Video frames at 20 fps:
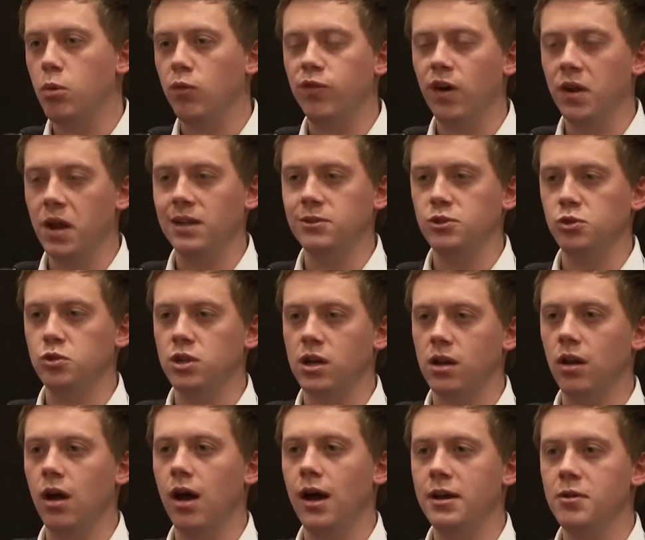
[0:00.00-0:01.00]
financial
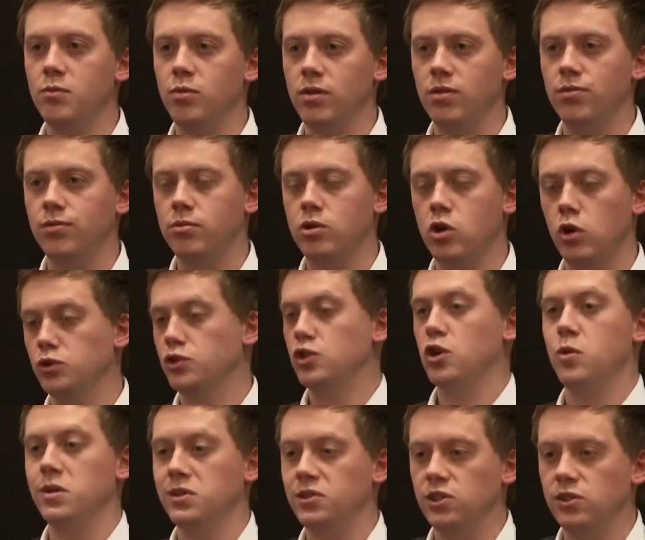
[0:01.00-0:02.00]
decline with
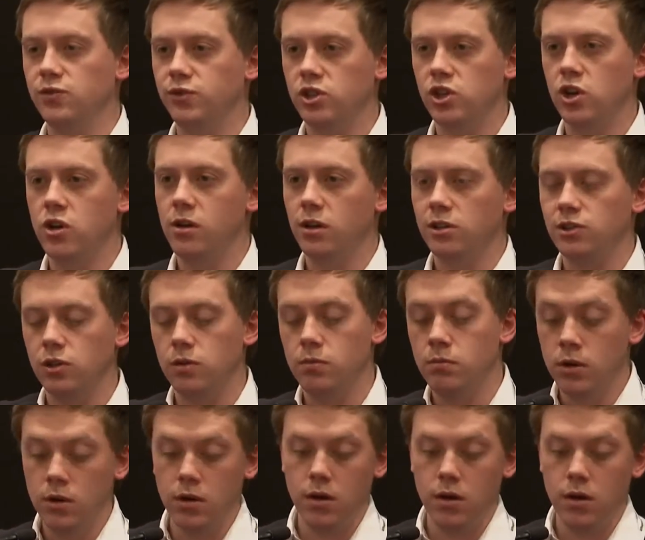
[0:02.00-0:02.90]
consequences for journalism,